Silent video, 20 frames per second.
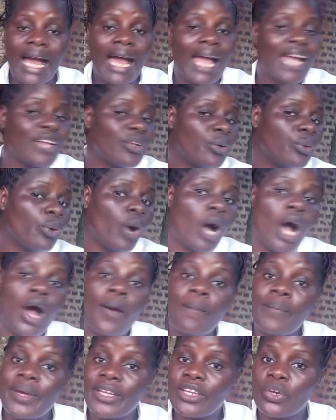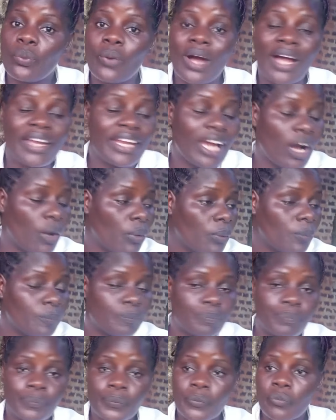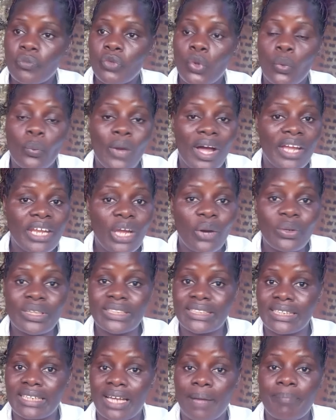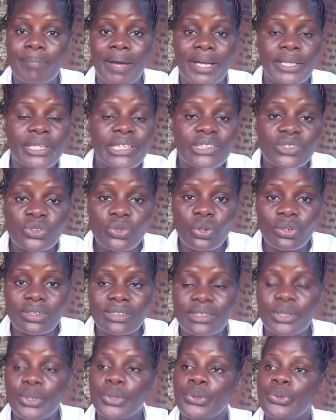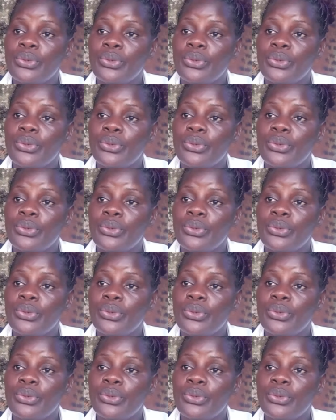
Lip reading: I don't know how many were now eaten up by these dogs.